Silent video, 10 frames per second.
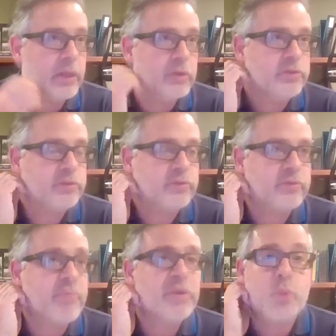just
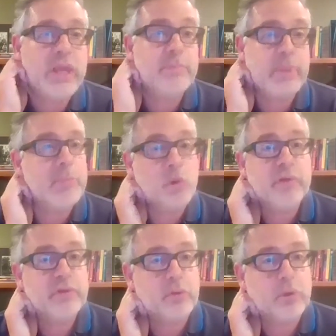something we had been
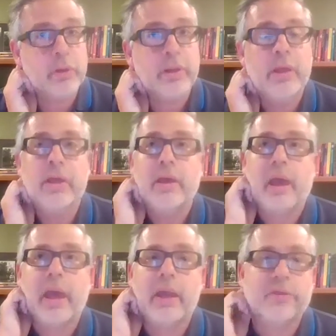moving toward.
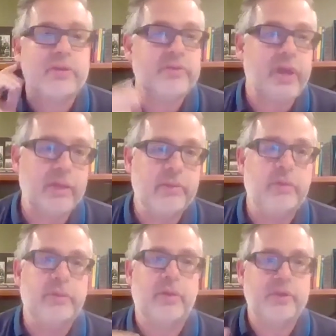And as I said,
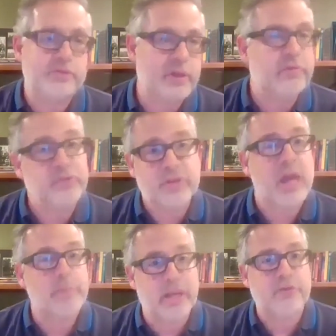these trends have just
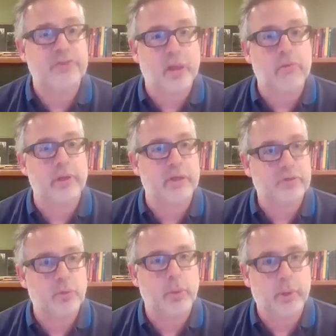kind of been accelerating.
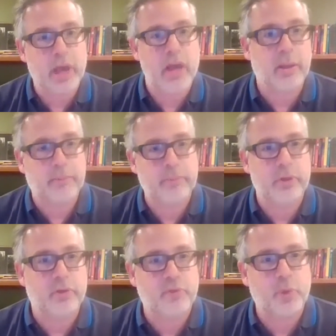So we were kind of,
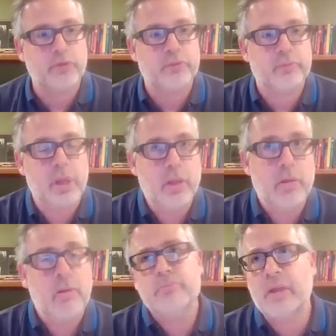forced,
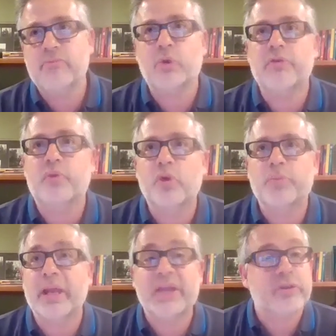not really forced,
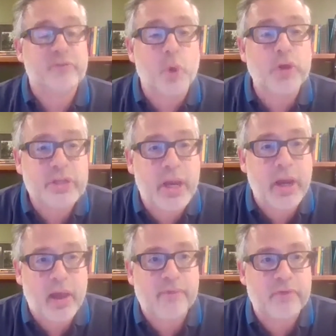but I guess fortunate
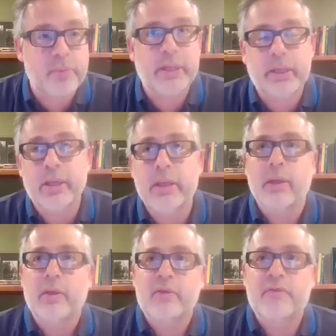enough to be
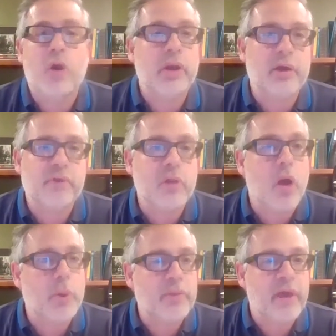far enough
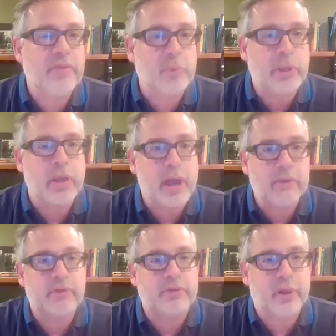along with that we could kind
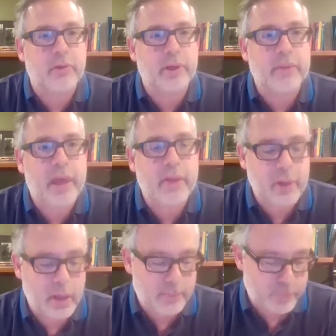of accelerate that
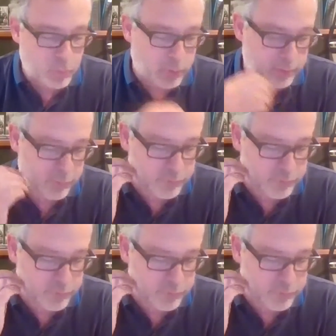during this